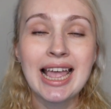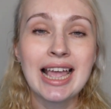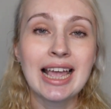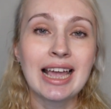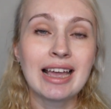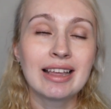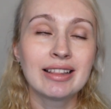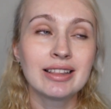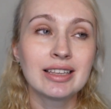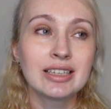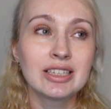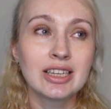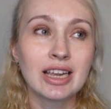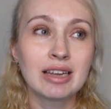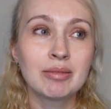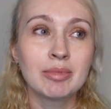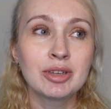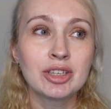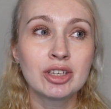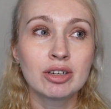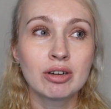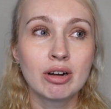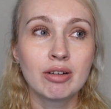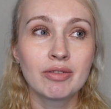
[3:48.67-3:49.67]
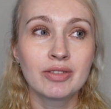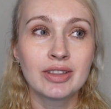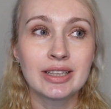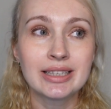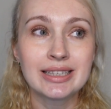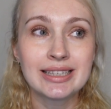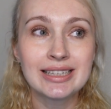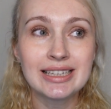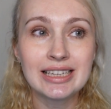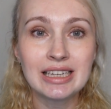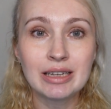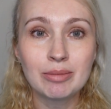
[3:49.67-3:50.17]
And the diameter of the
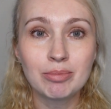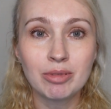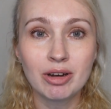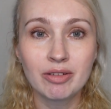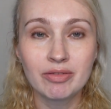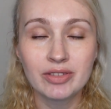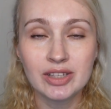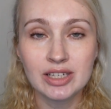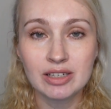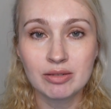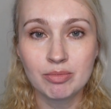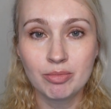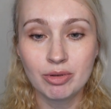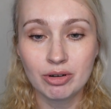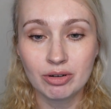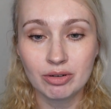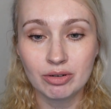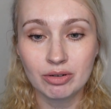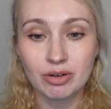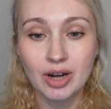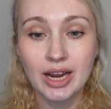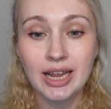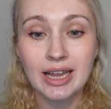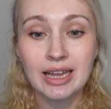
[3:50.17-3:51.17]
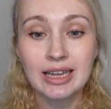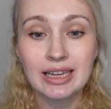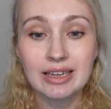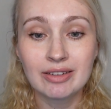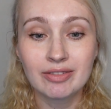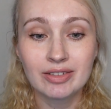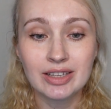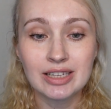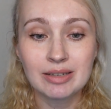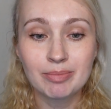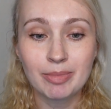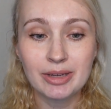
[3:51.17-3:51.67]
tip of this burr if
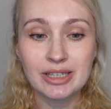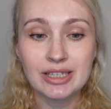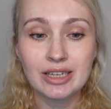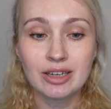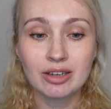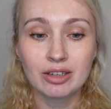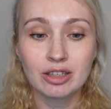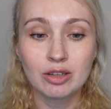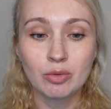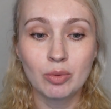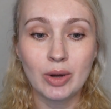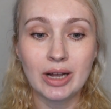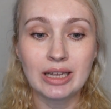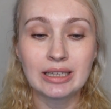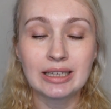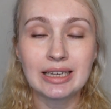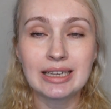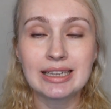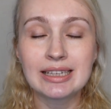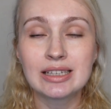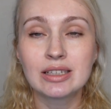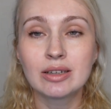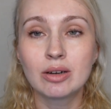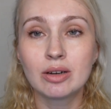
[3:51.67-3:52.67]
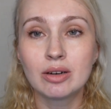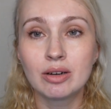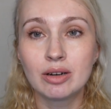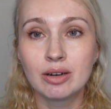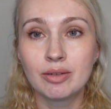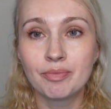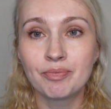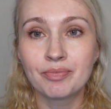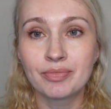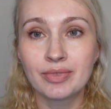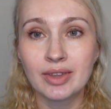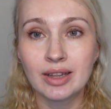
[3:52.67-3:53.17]
this particular one is
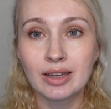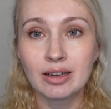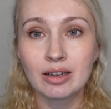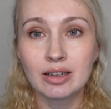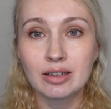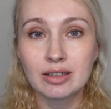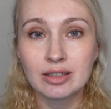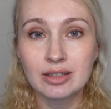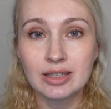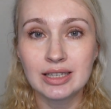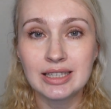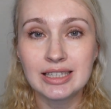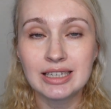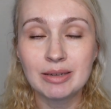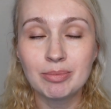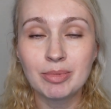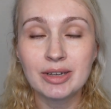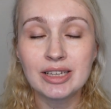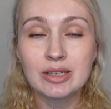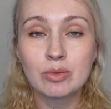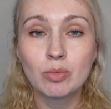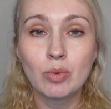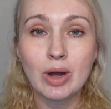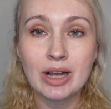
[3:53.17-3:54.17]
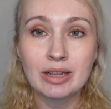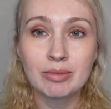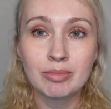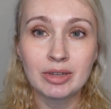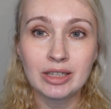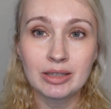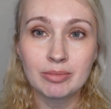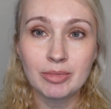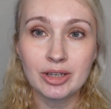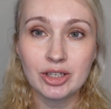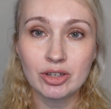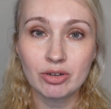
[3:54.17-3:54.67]
um, uh, the tip is one
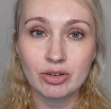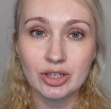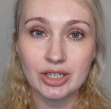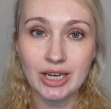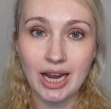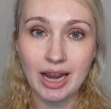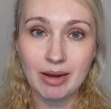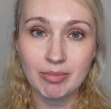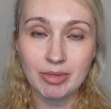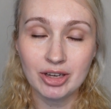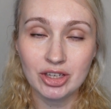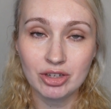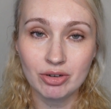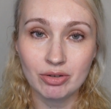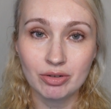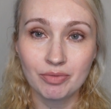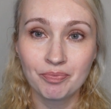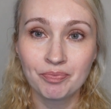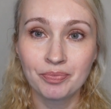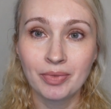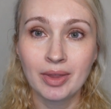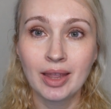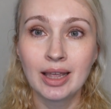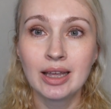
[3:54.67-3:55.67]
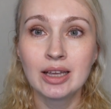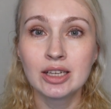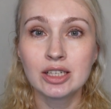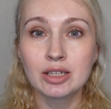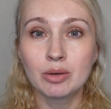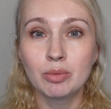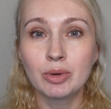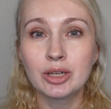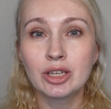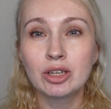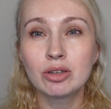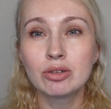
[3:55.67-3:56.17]
millimeter in diameter so
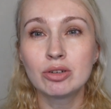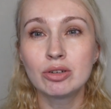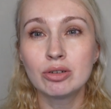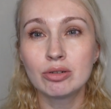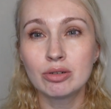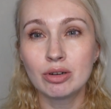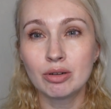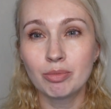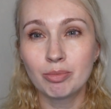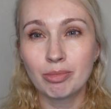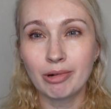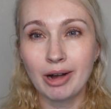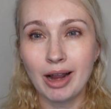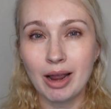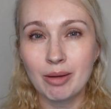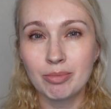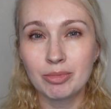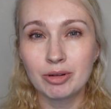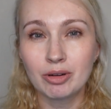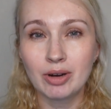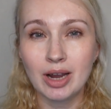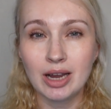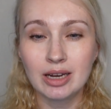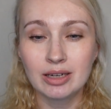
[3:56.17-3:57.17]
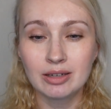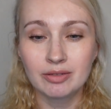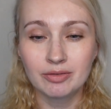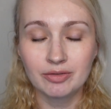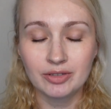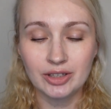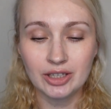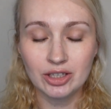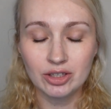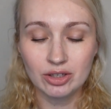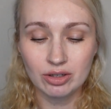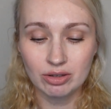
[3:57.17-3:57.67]
when you do your prep you kind of
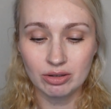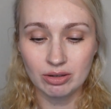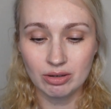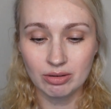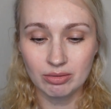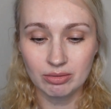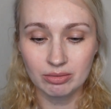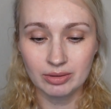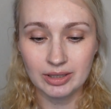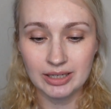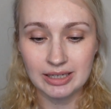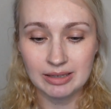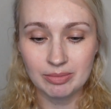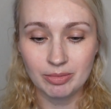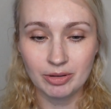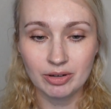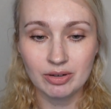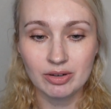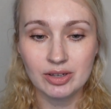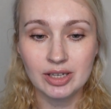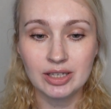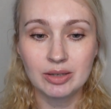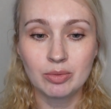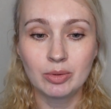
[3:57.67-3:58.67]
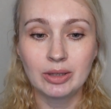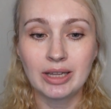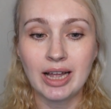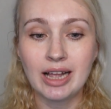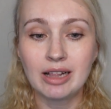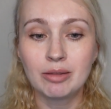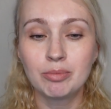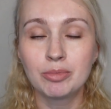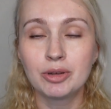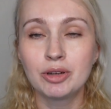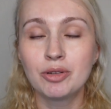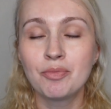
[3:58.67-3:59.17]
need to know this because it will
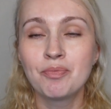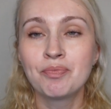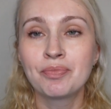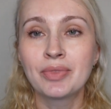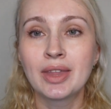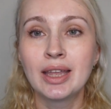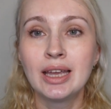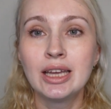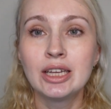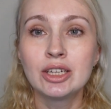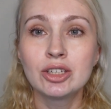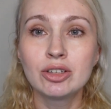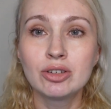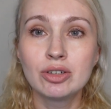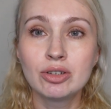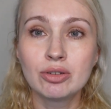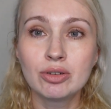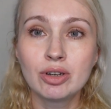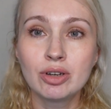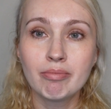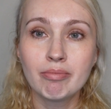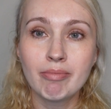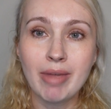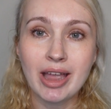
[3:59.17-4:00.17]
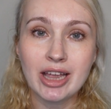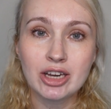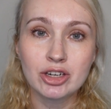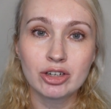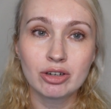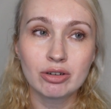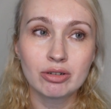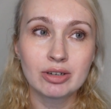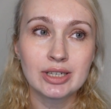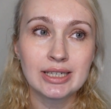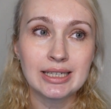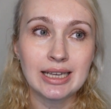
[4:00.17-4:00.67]
help you to do
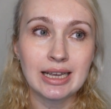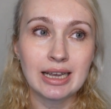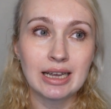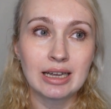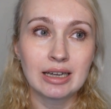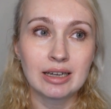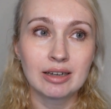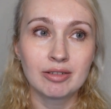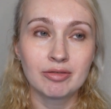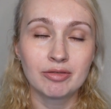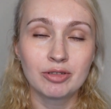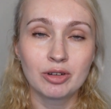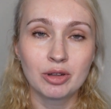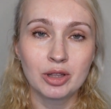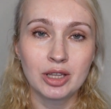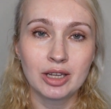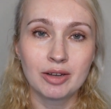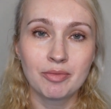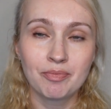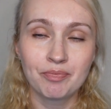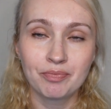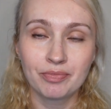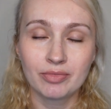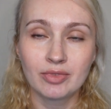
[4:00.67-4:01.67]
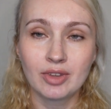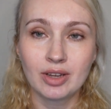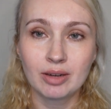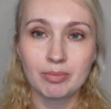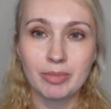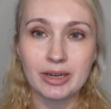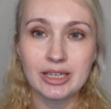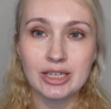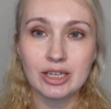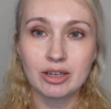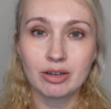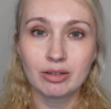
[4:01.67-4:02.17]
measures uh, for the um,
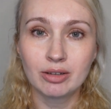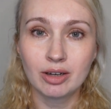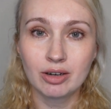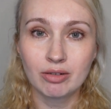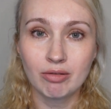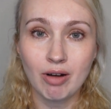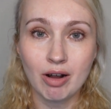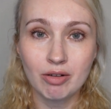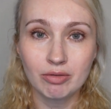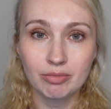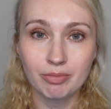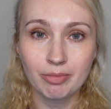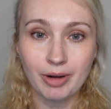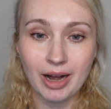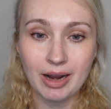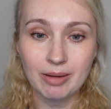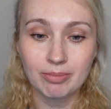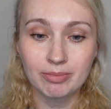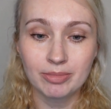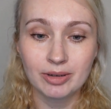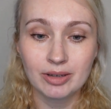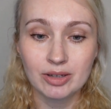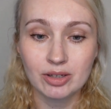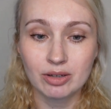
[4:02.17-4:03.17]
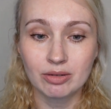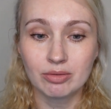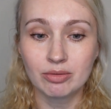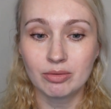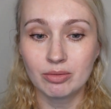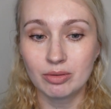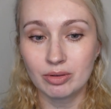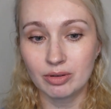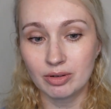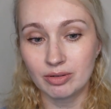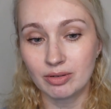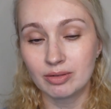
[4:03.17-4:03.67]
particular crown prep so
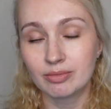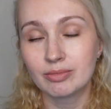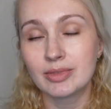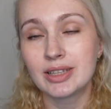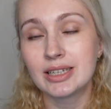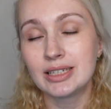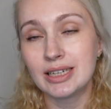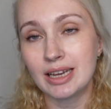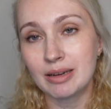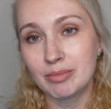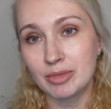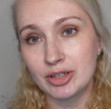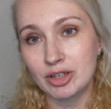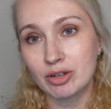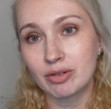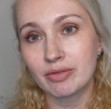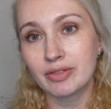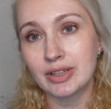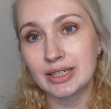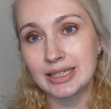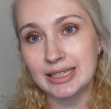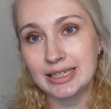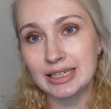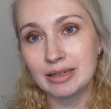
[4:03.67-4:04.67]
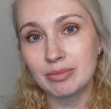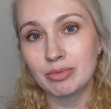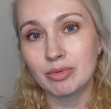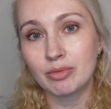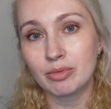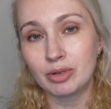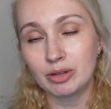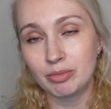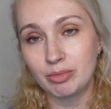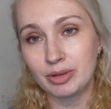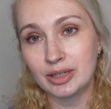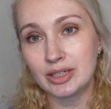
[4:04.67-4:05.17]
the diameter of the tip
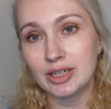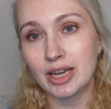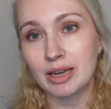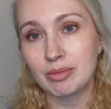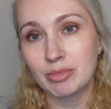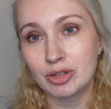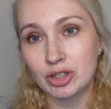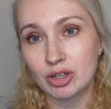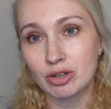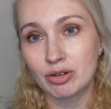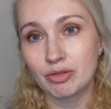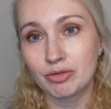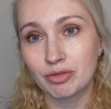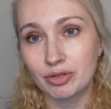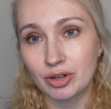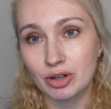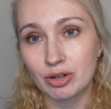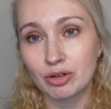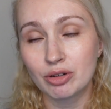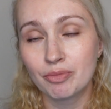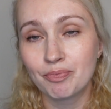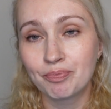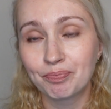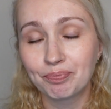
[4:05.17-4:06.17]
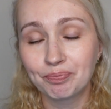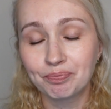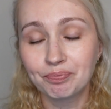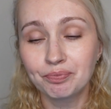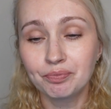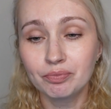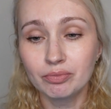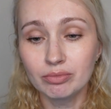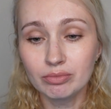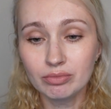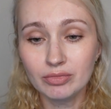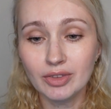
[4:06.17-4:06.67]
will be diameter of your
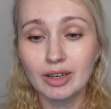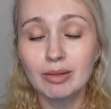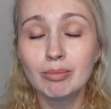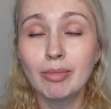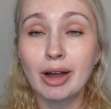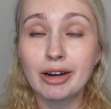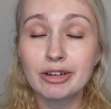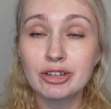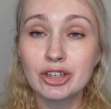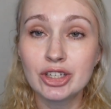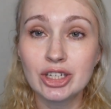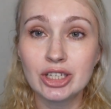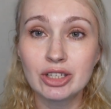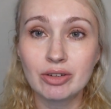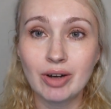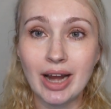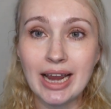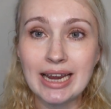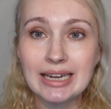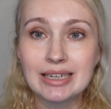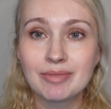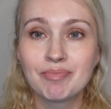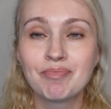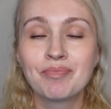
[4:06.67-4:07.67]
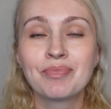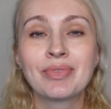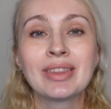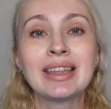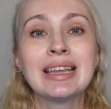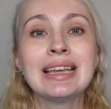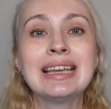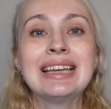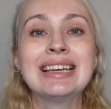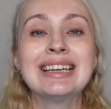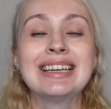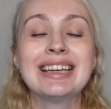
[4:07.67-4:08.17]
margin right
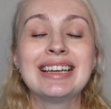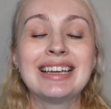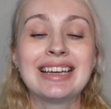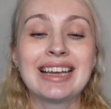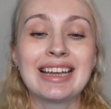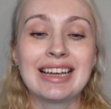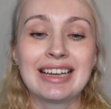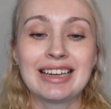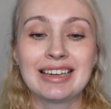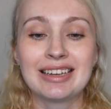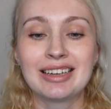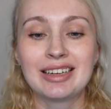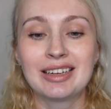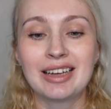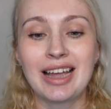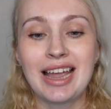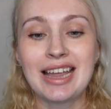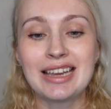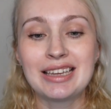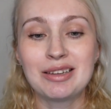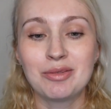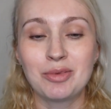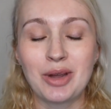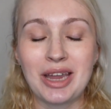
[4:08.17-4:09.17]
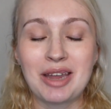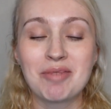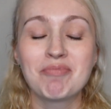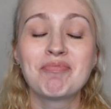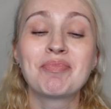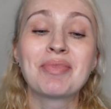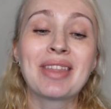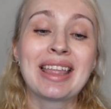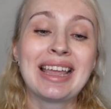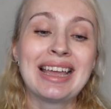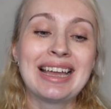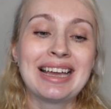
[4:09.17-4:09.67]
uh, anyway
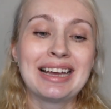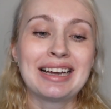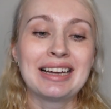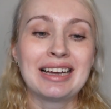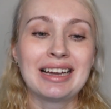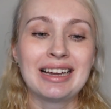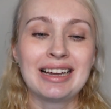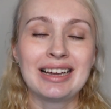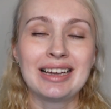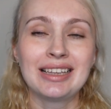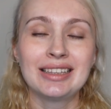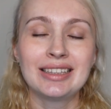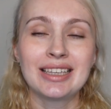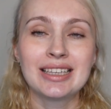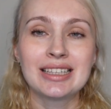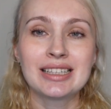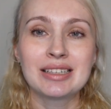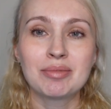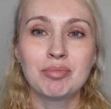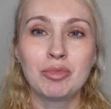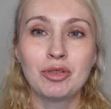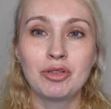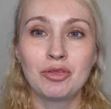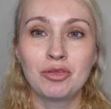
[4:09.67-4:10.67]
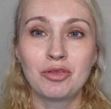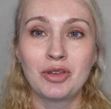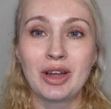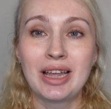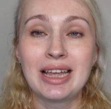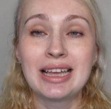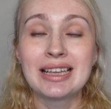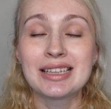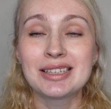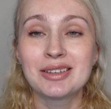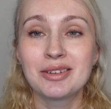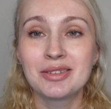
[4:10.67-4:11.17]
uh, let's move
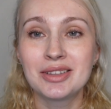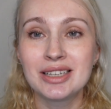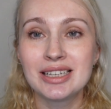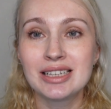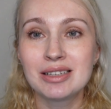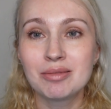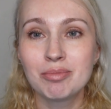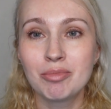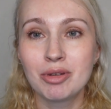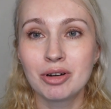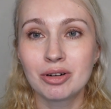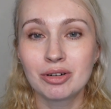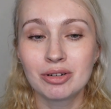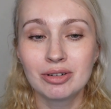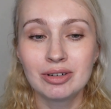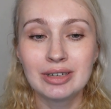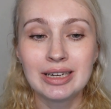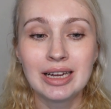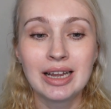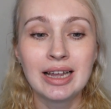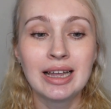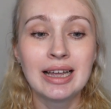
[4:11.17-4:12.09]
so this burr